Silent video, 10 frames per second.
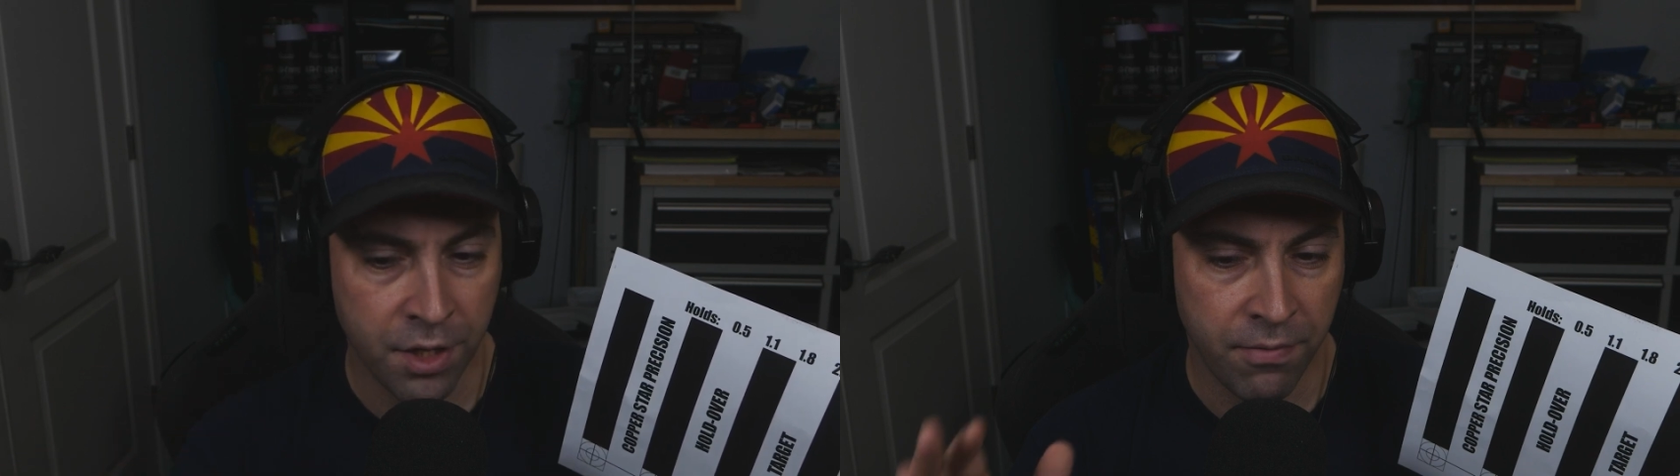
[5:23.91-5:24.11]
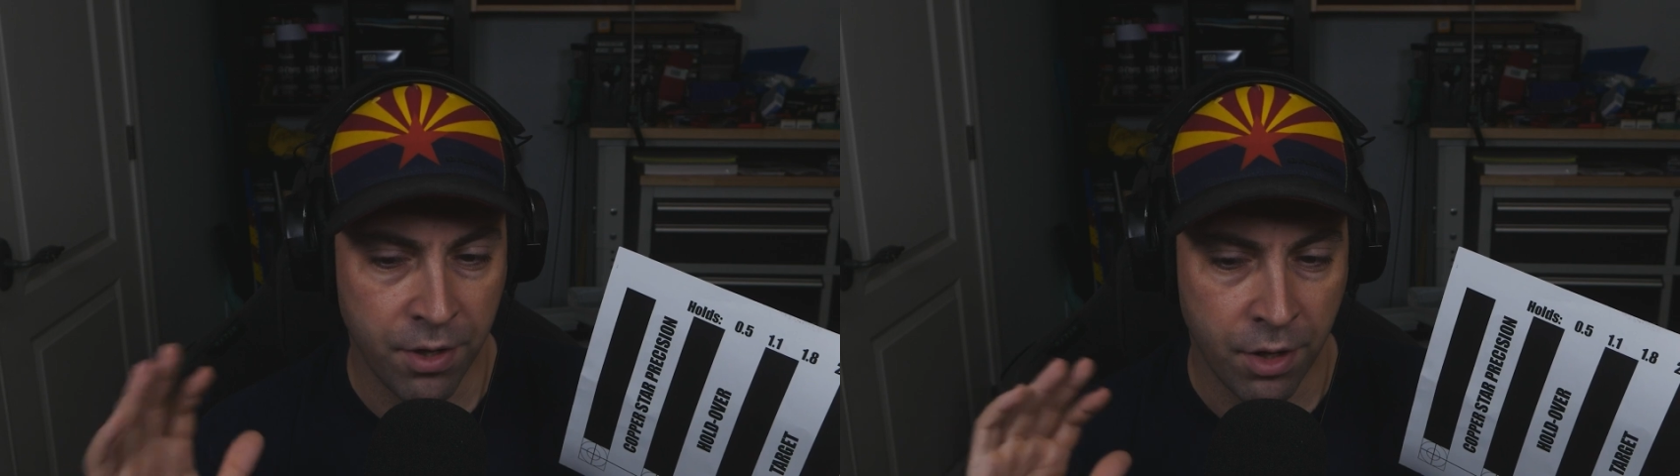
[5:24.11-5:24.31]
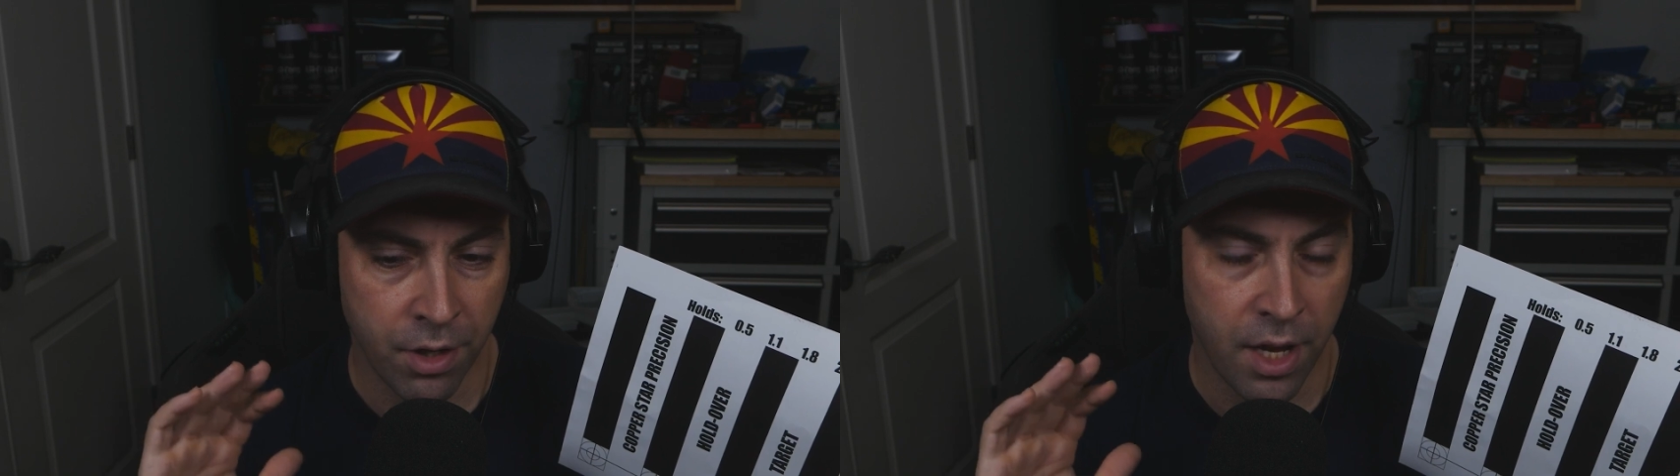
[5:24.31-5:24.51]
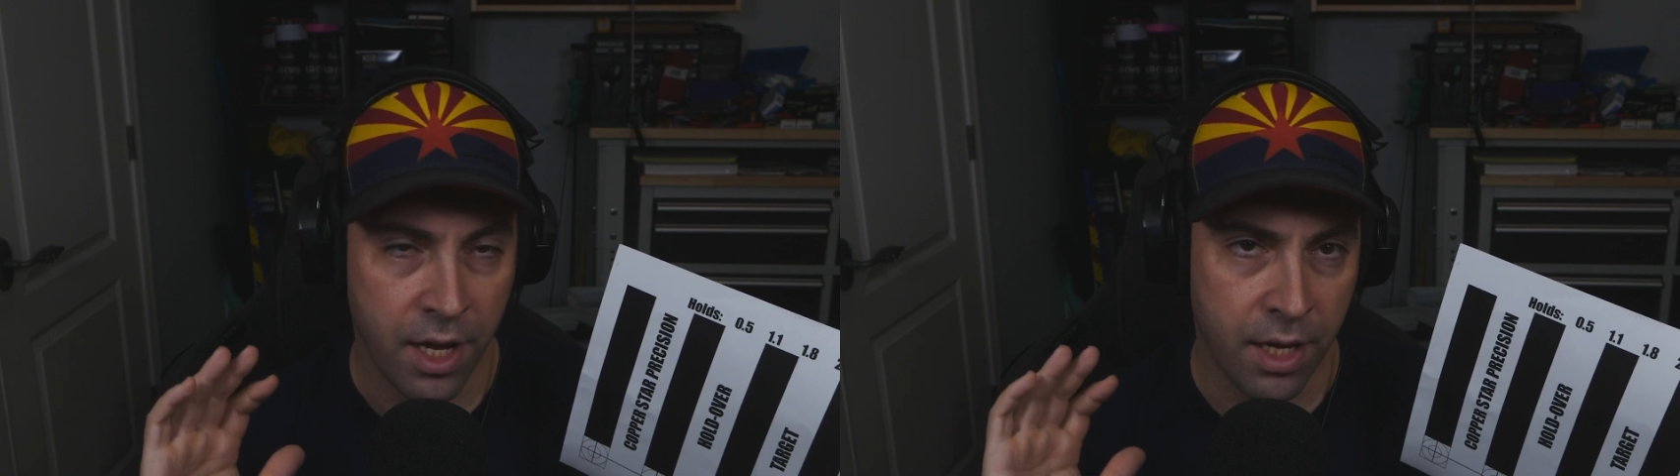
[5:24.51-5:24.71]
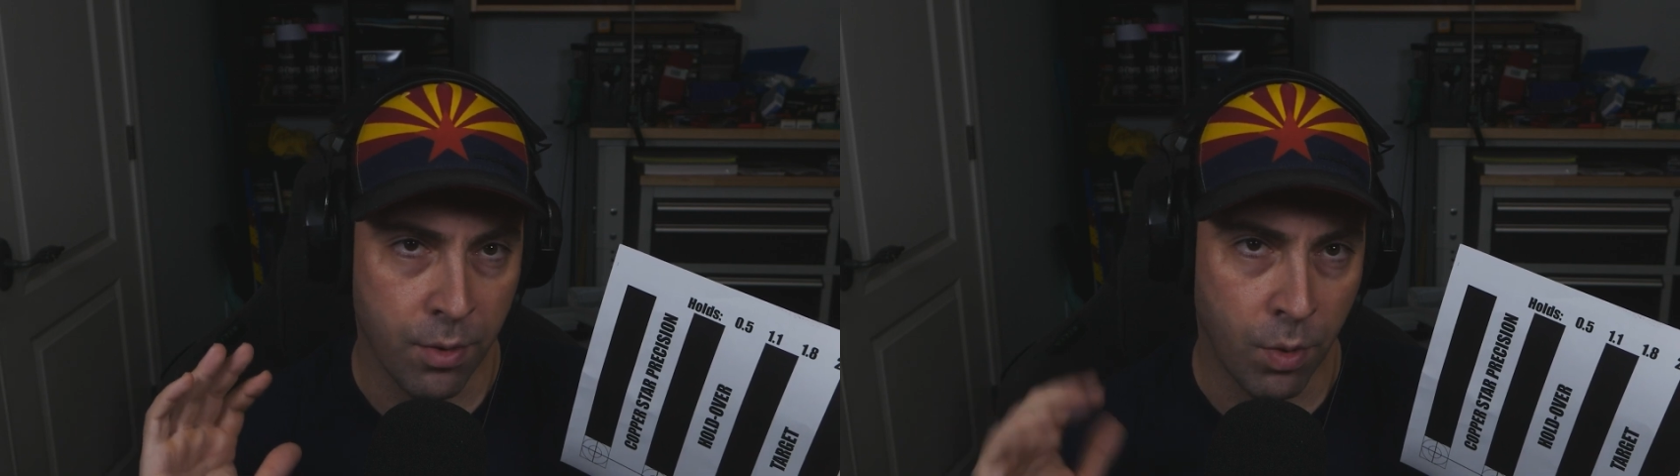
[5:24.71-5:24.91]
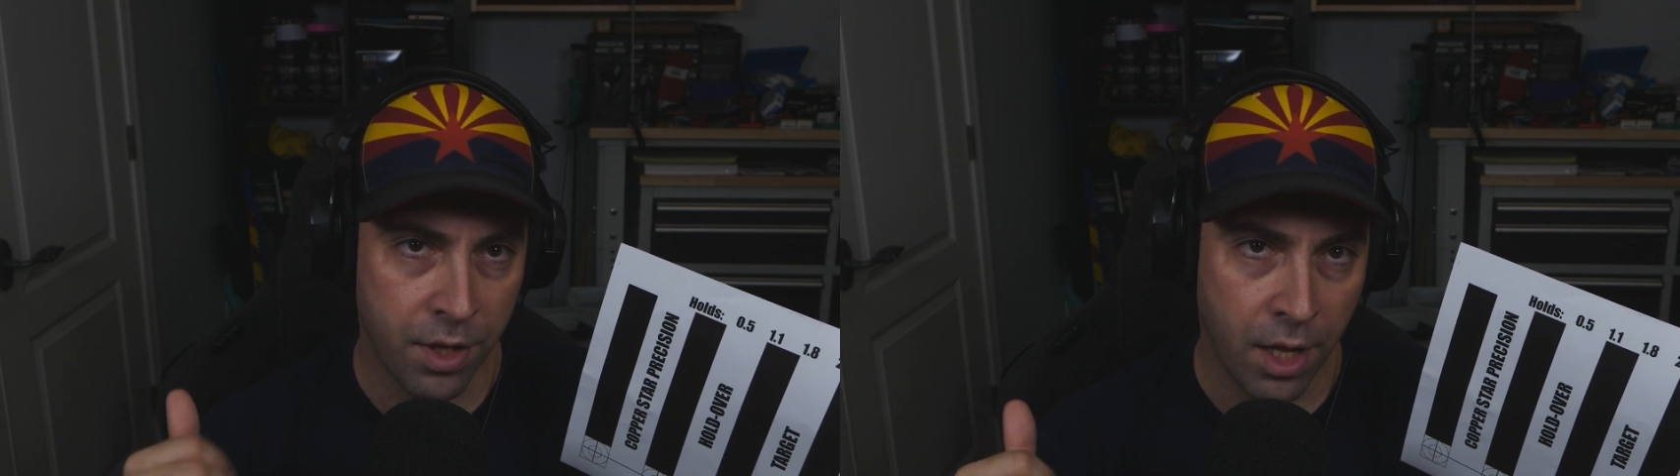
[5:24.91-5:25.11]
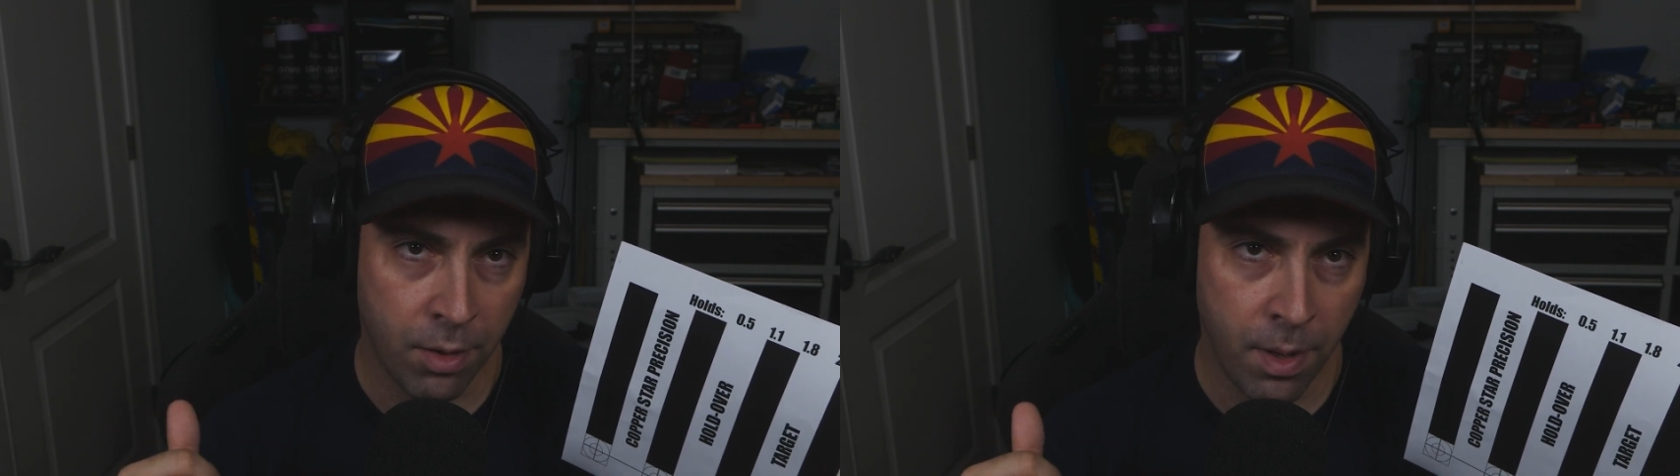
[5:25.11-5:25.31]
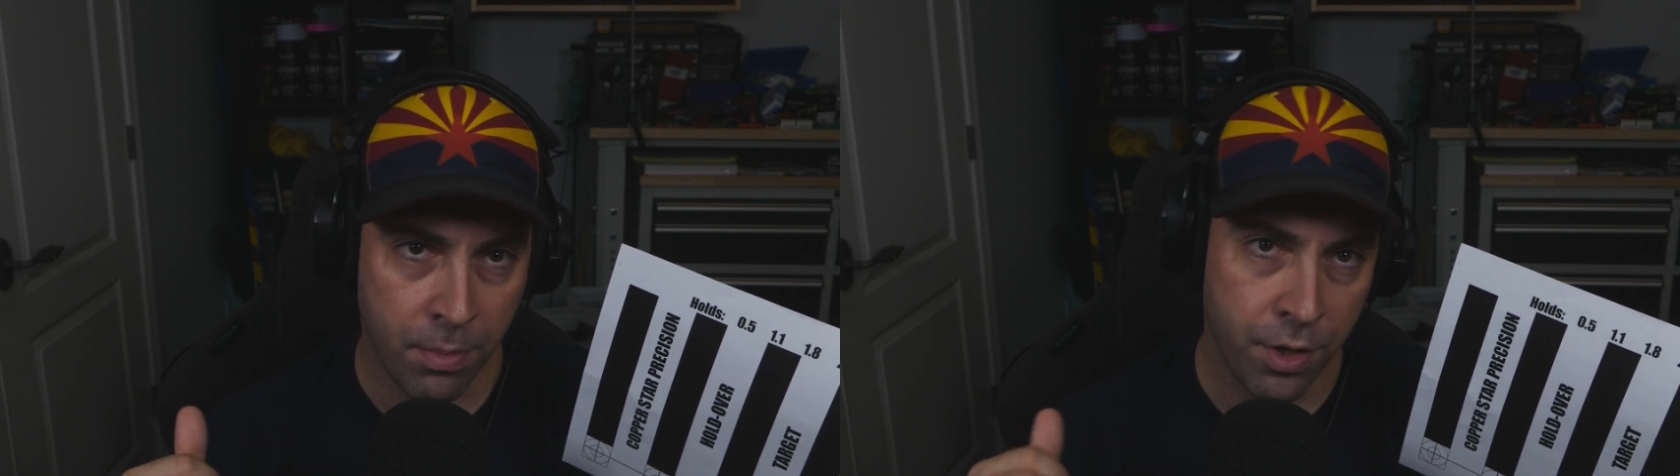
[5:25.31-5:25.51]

If you're a $1 member,